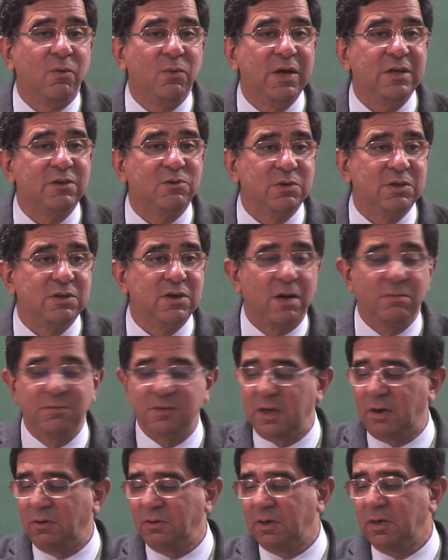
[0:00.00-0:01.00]
waste which
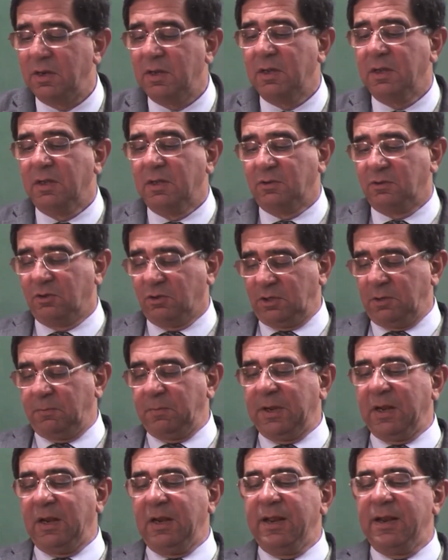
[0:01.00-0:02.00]
comes out. So
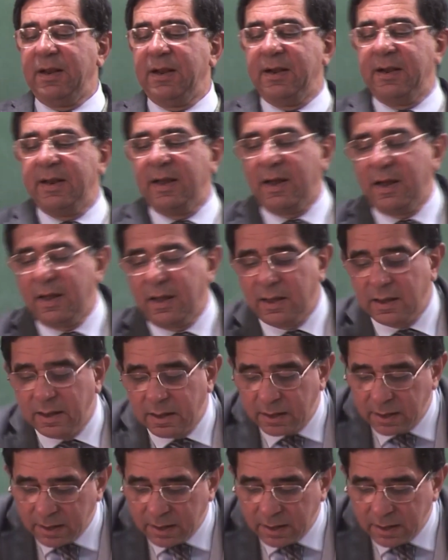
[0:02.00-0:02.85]
typically in India,